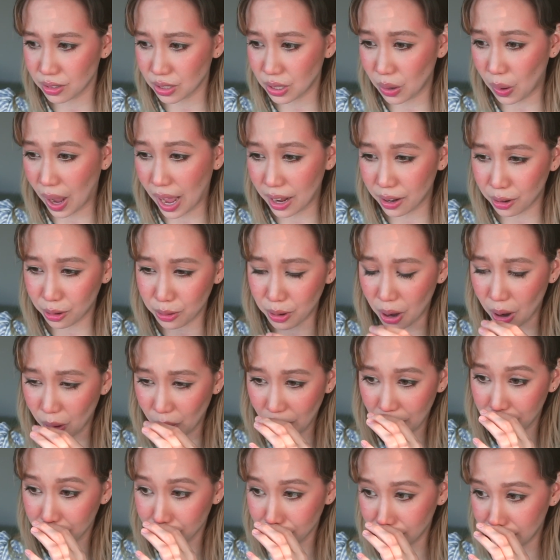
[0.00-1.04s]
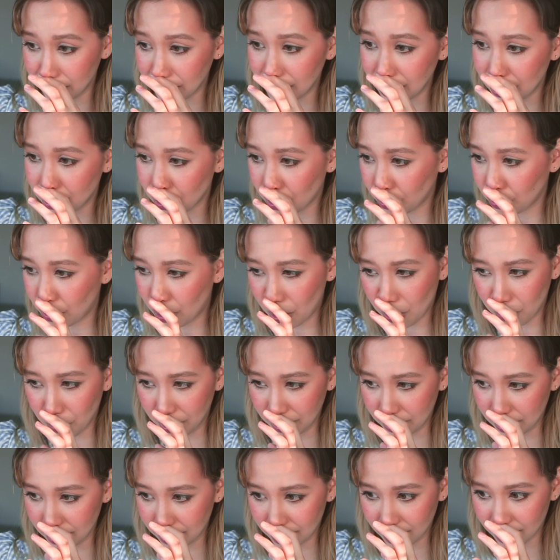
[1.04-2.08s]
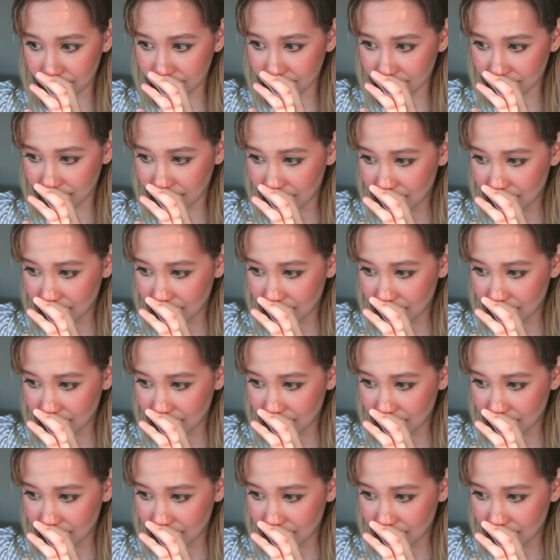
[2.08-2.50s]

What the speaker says: so I don't know. I really don't know what this is.